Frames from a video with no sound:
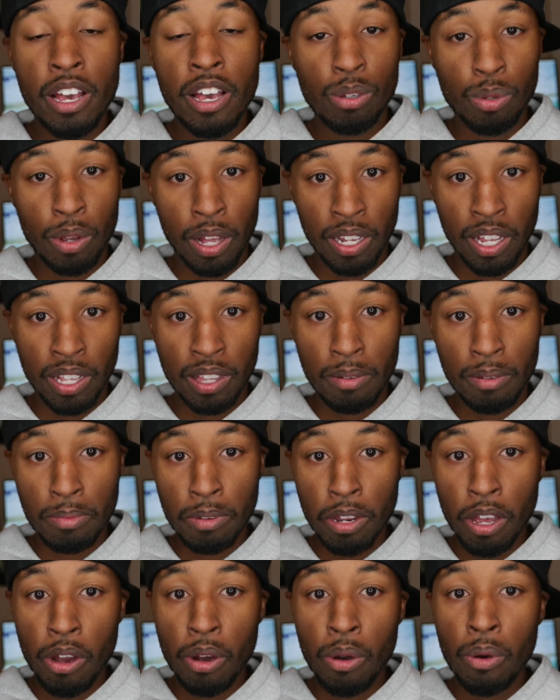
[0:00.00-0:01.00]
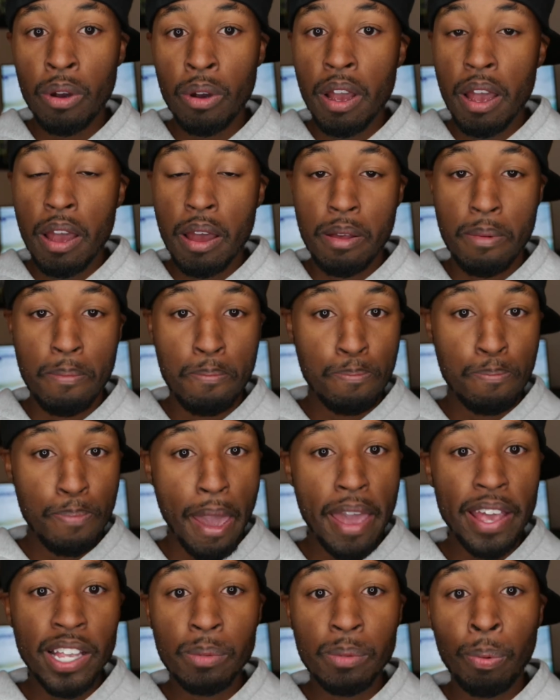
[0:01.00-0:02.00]
So I let them know
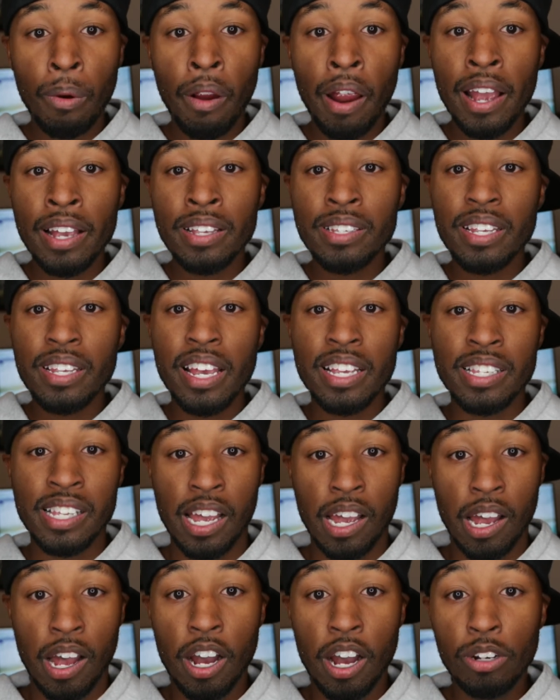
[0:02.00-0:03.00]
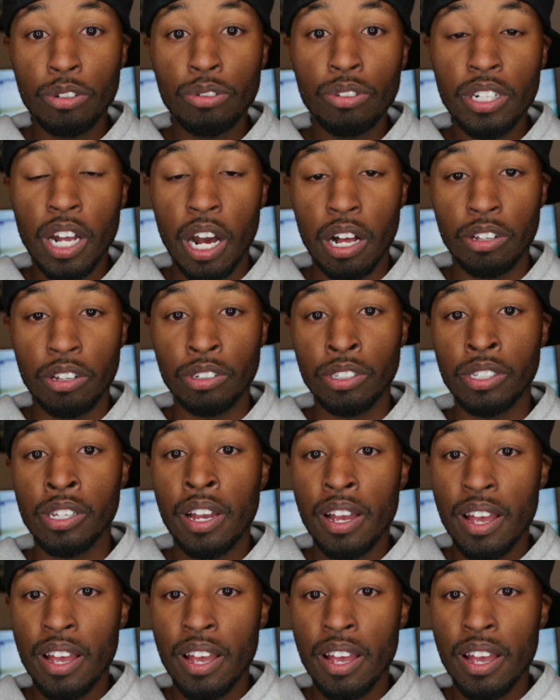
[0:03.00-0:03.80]
Base price is $100.